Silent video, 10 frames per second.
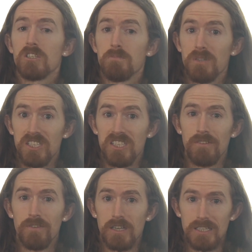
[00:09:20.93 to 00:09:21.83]

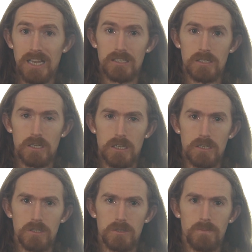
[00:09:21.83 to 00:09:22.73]
specific
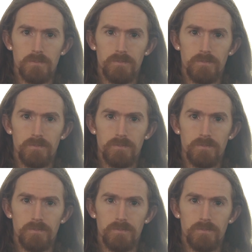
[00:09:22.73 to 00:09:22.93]
destinies.